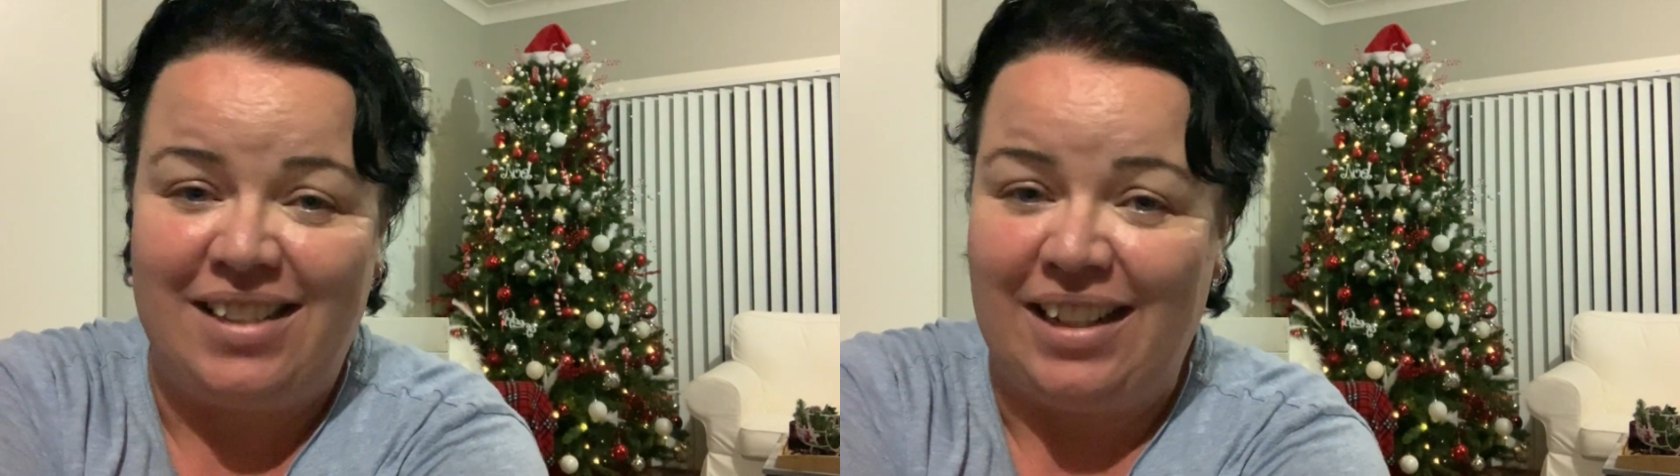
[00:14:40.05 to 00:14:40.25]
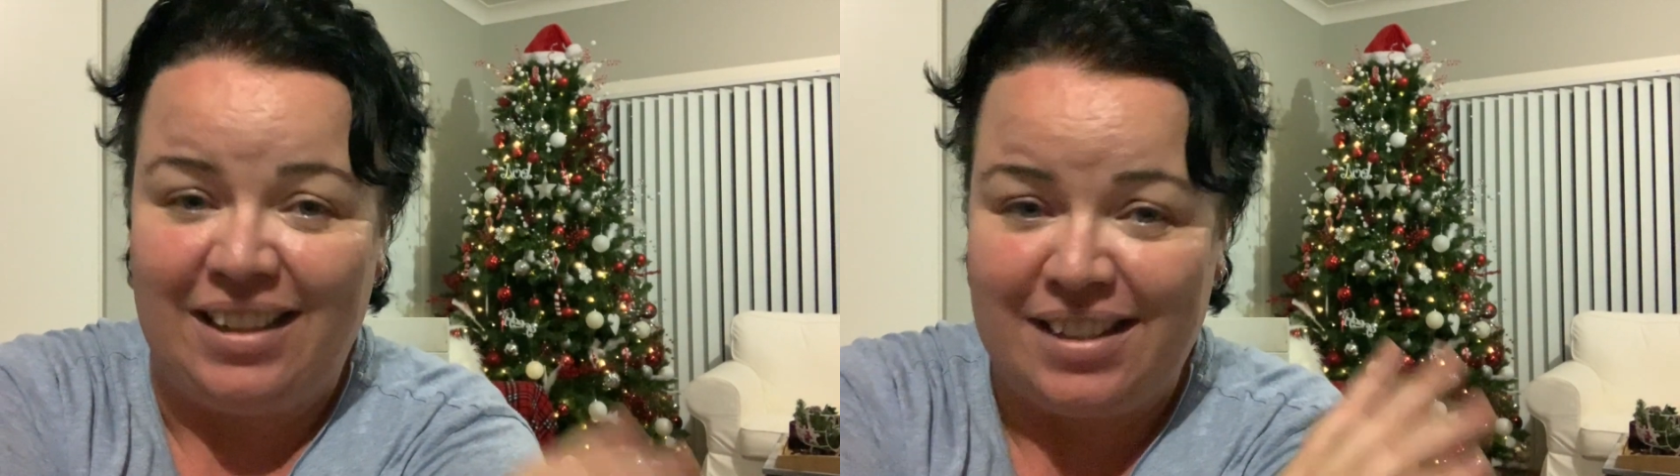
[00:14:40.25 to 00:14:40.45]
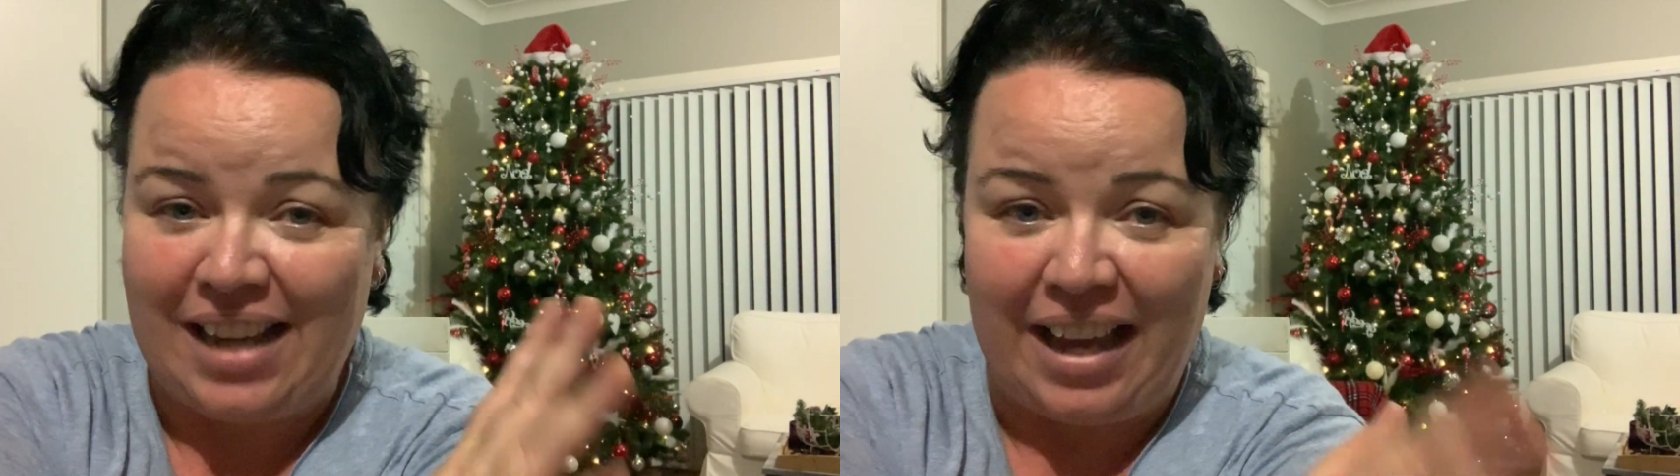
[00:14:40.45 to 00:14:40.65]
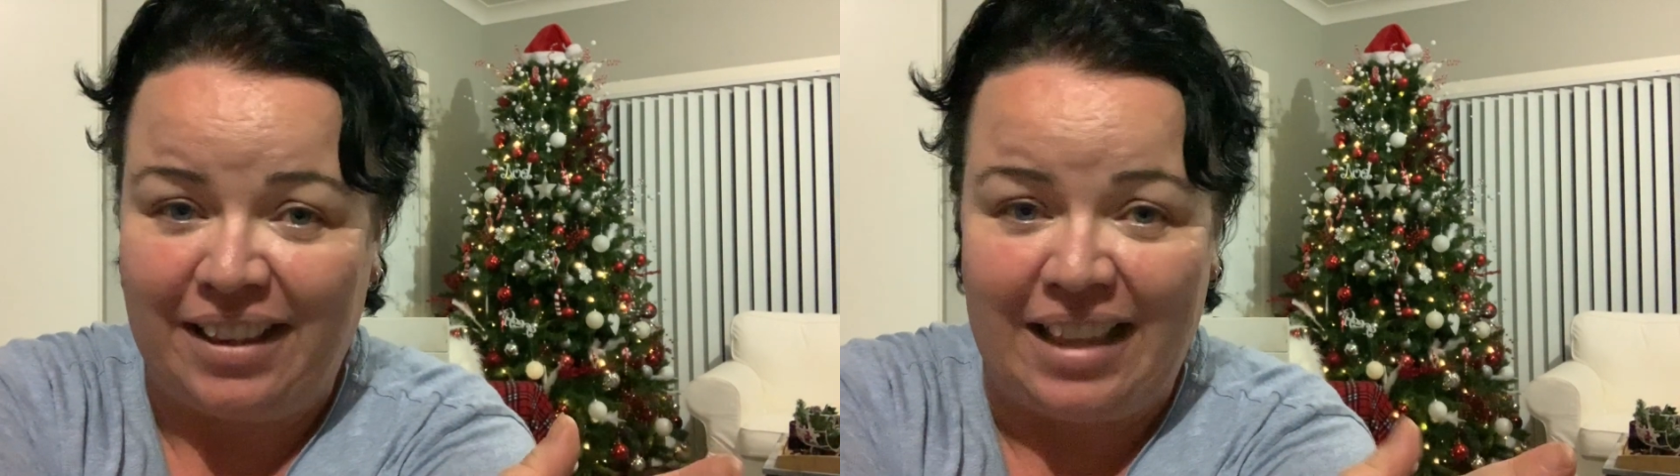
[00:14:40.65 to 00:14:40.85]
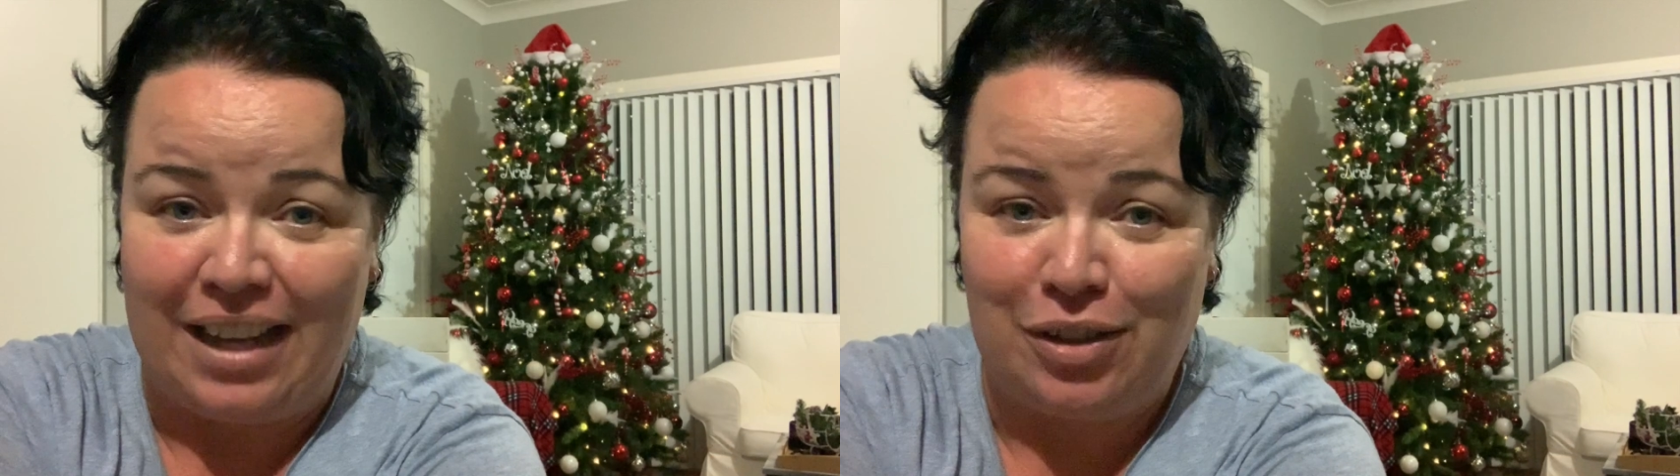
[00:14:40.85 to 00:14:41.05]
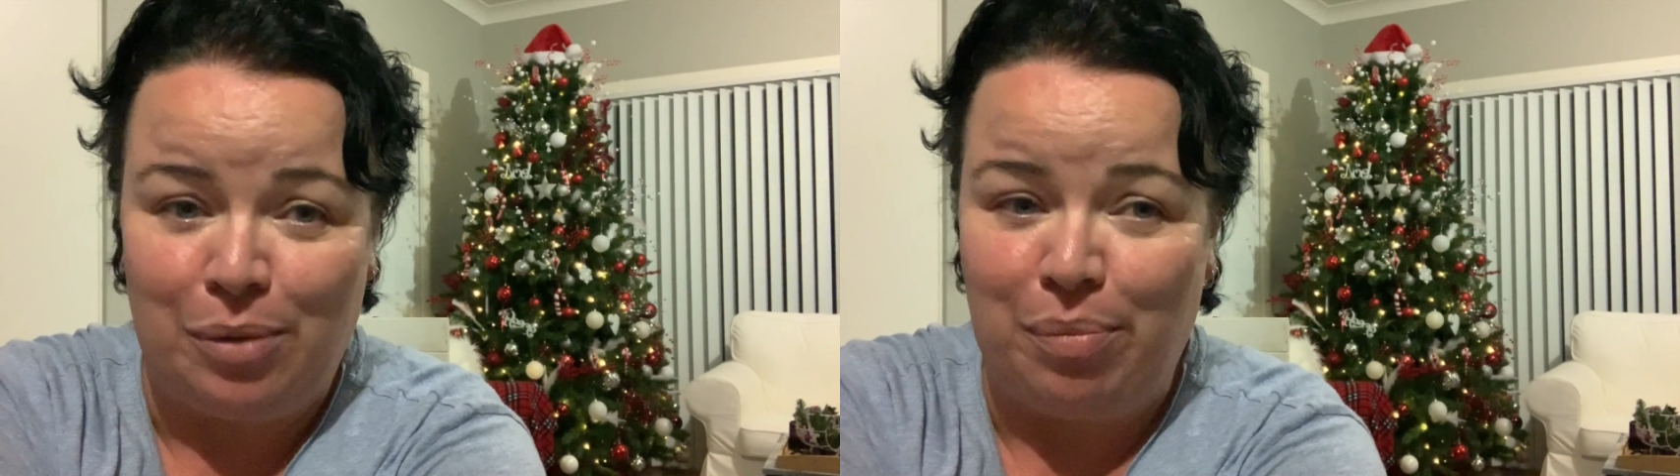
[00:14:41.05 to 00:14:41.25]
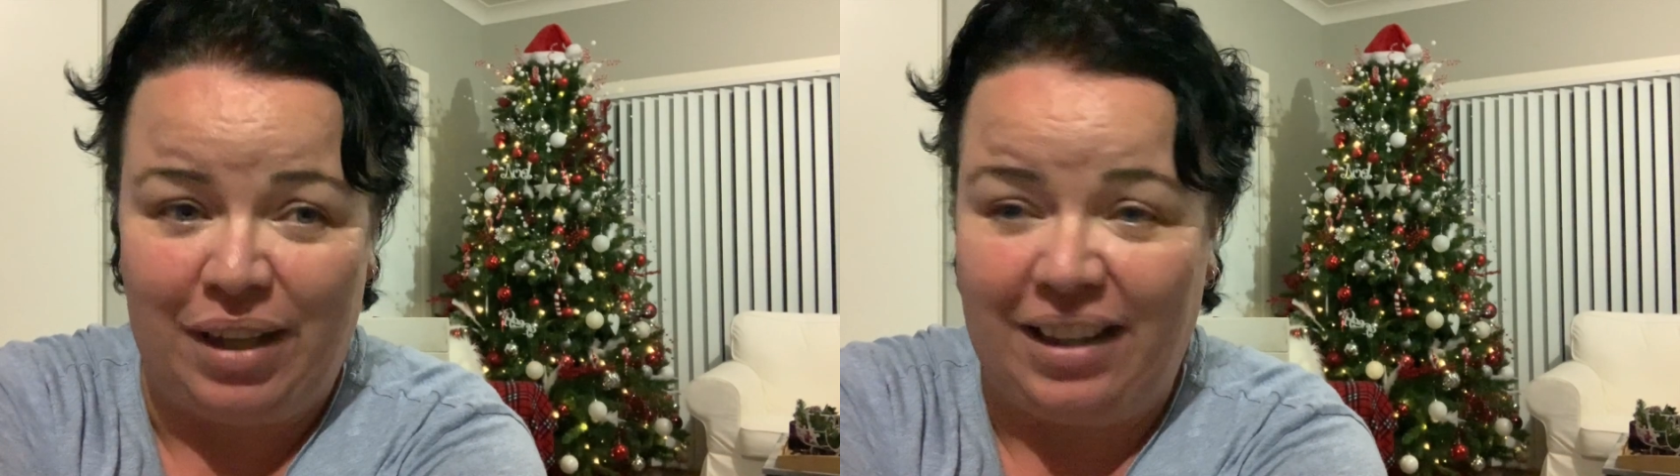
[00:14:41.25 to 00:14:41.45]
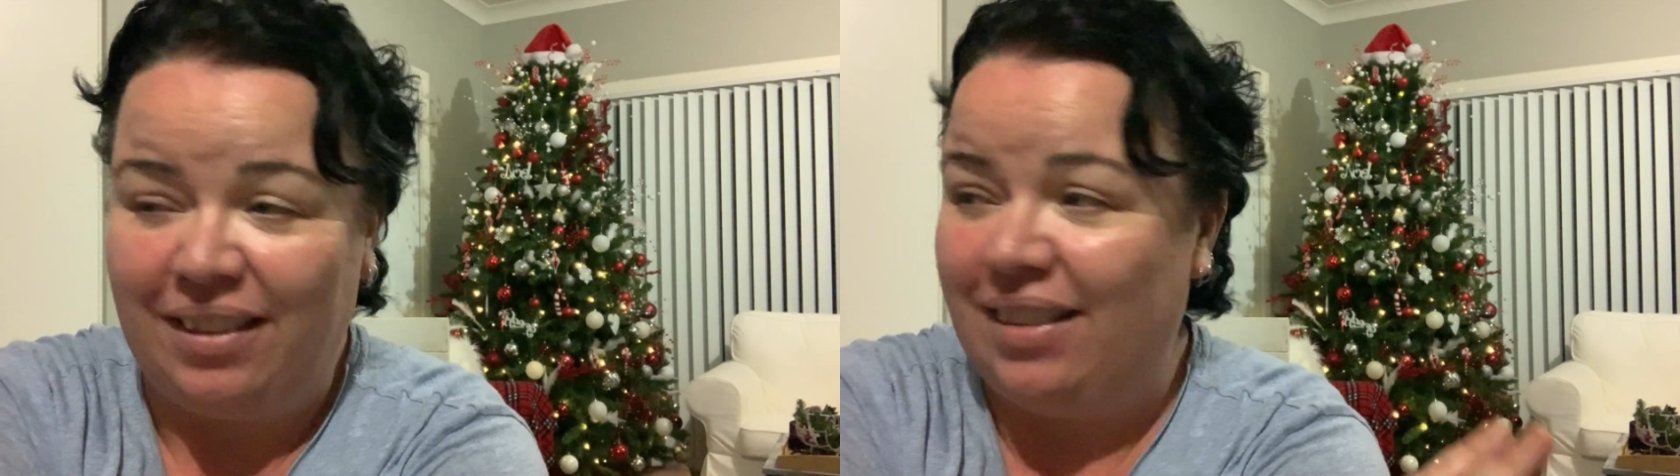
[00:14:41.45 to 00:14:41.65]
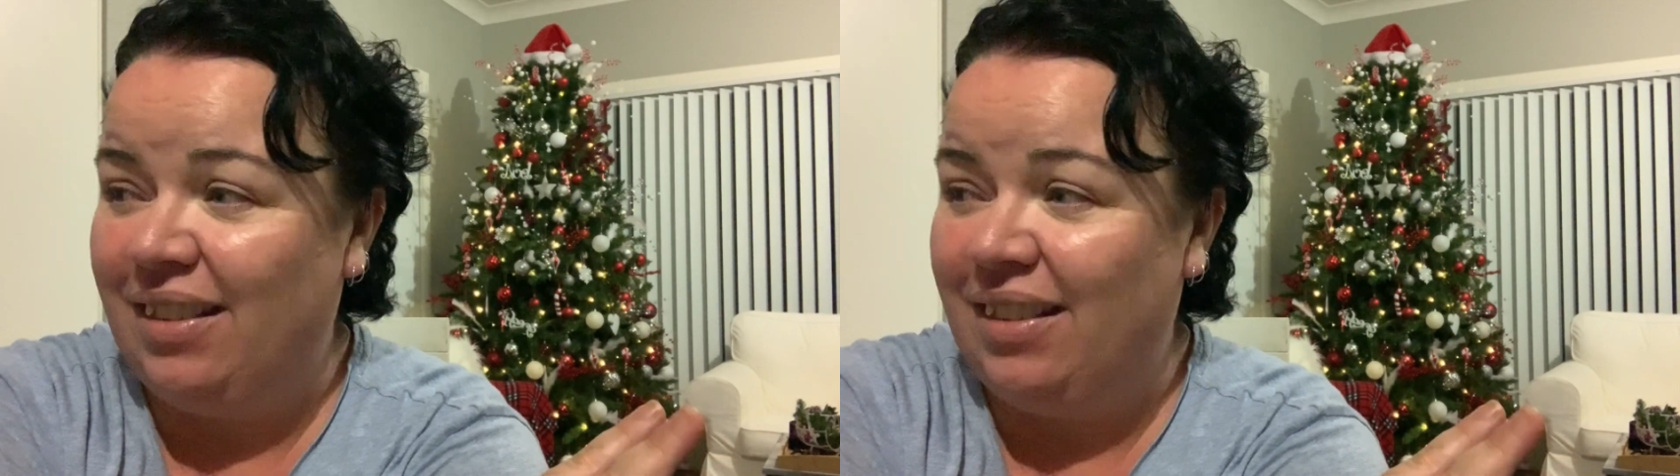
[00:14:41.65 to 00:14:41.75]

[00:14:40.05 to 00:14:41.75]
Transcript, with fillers: didn't take that to be